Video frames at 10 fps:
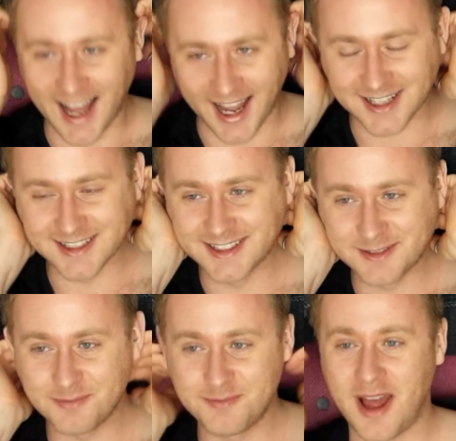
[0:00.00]
and
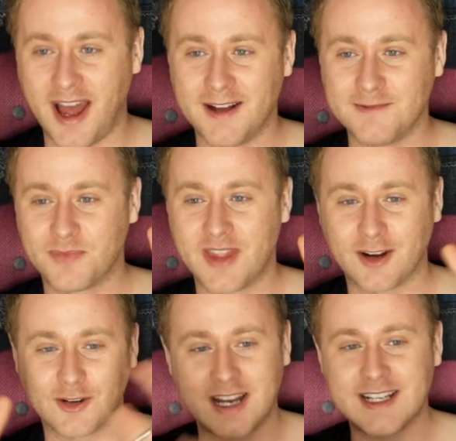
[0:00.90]
um,
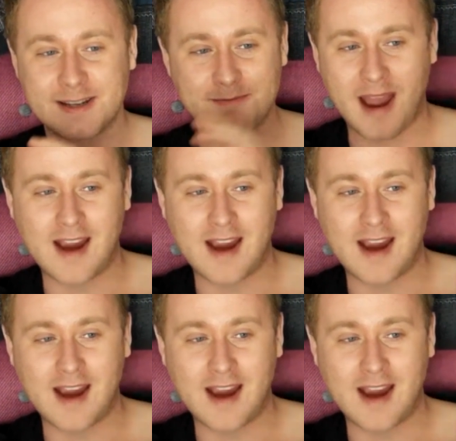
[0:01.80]
they're creating